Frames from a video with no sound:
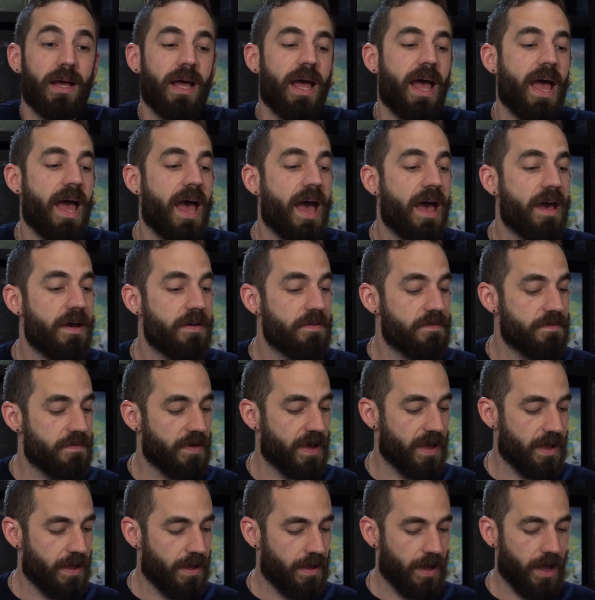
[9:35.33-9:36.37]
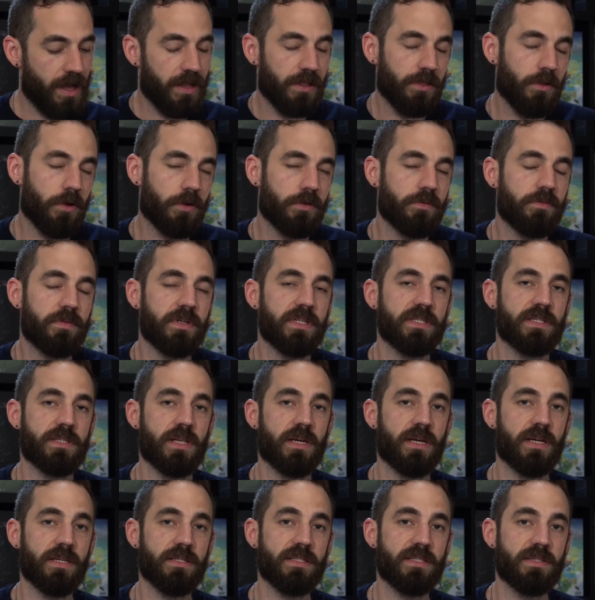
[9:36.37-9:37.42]
have a lot of
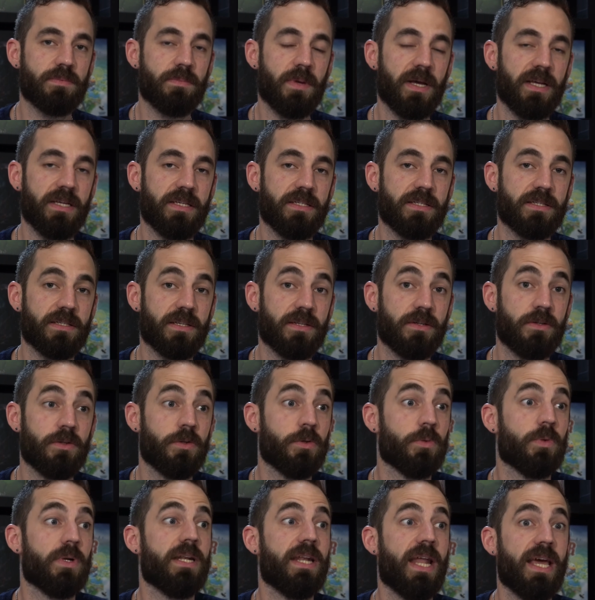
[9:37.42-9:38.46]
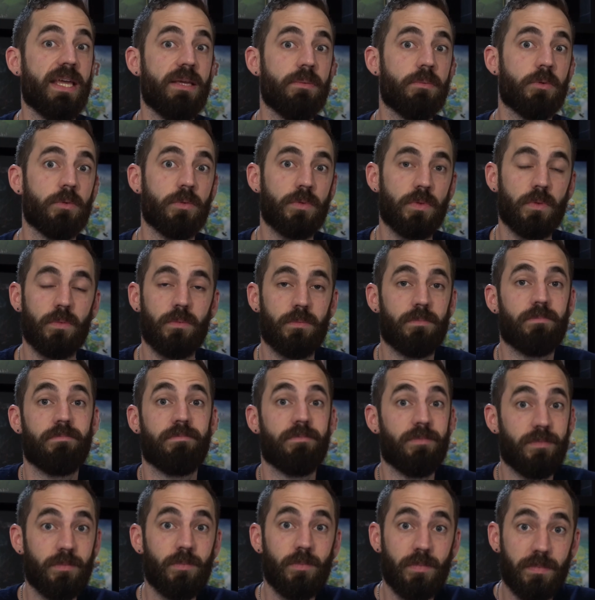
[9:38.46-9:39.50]
design space to enable
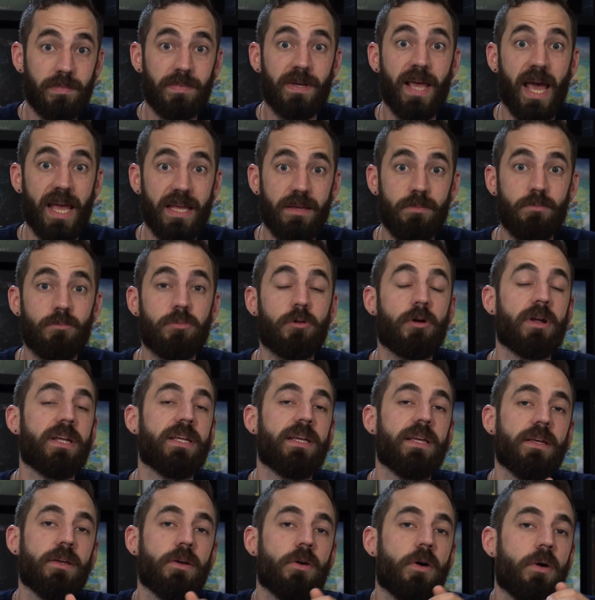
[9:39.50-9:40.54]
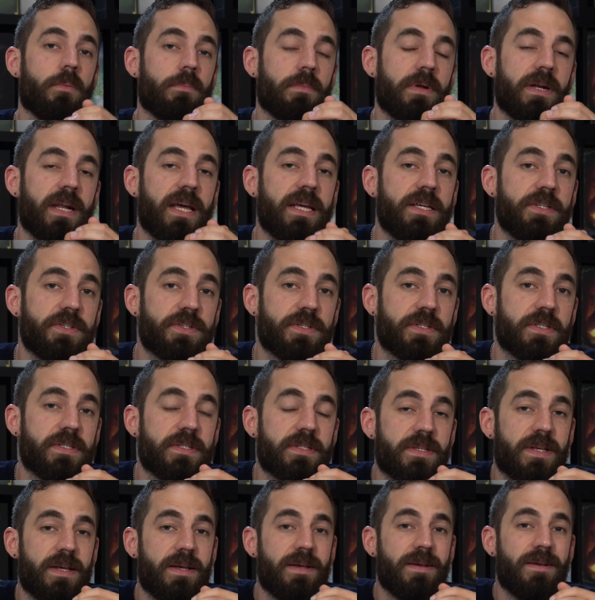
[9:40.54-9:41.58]
game breaking
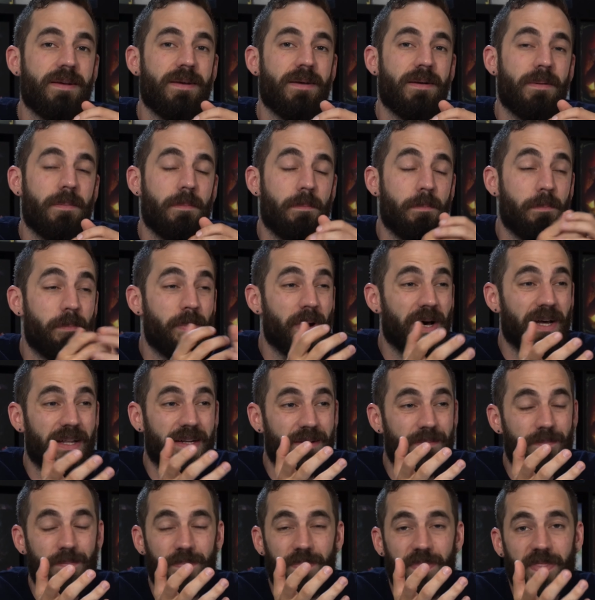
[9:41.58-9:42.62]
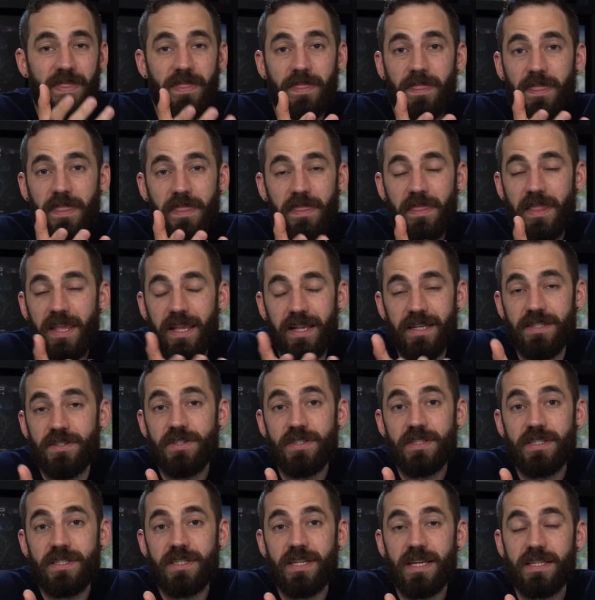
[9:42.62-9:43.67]
combinations. But it
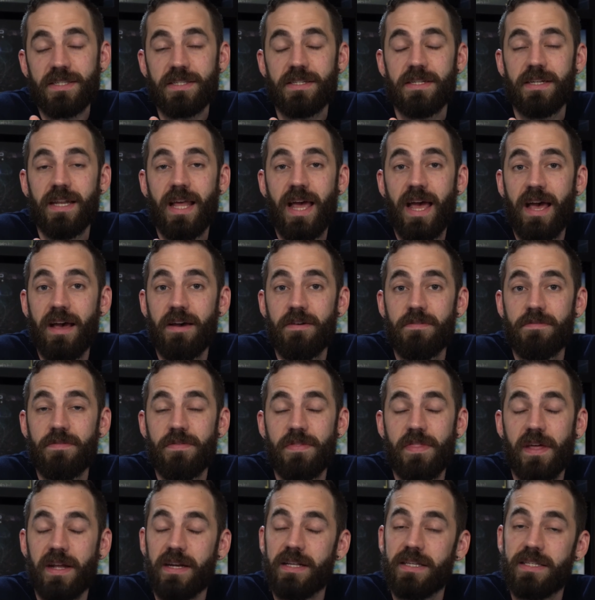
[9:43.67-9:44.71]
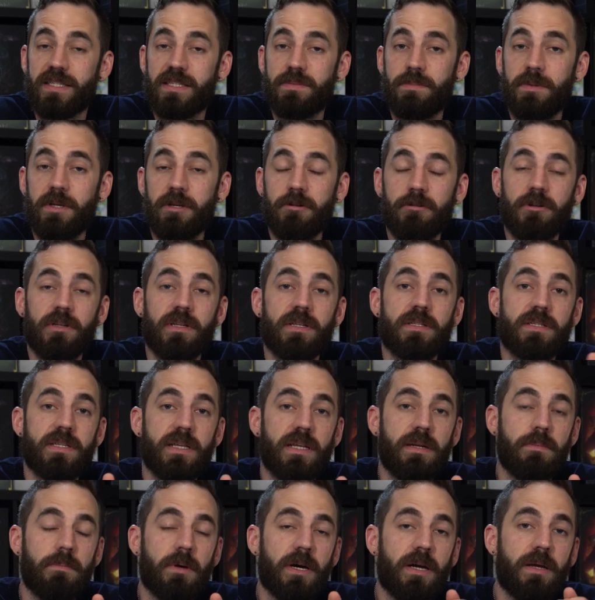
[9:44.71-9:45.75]
just doesn't have that experience,
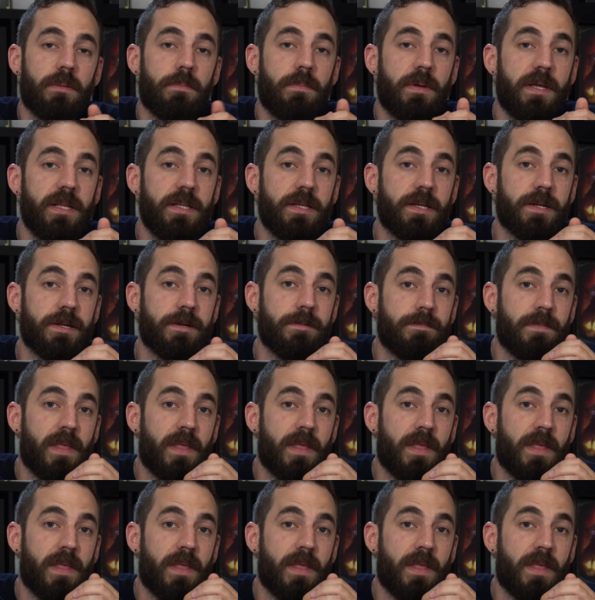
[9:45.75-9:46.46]
in my opinion.